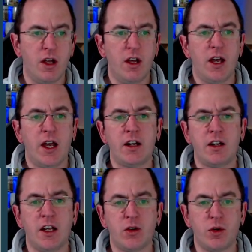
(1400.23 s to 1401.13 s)
and an
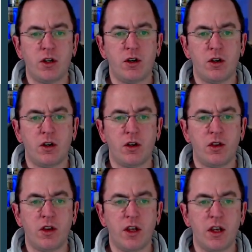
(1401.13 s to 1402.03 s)
equal on
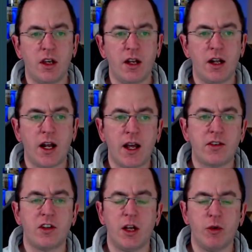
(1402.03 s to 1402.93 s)
the last
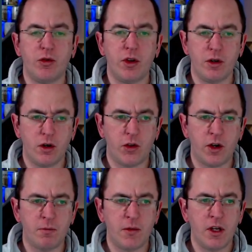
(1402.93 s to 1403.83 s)
name of the author.
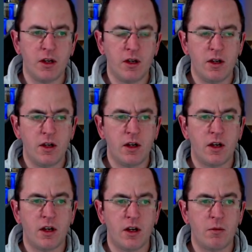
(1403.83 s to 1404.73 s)

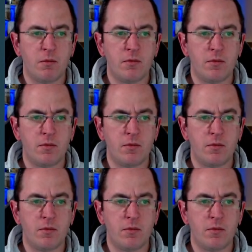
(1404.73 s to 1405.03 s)
And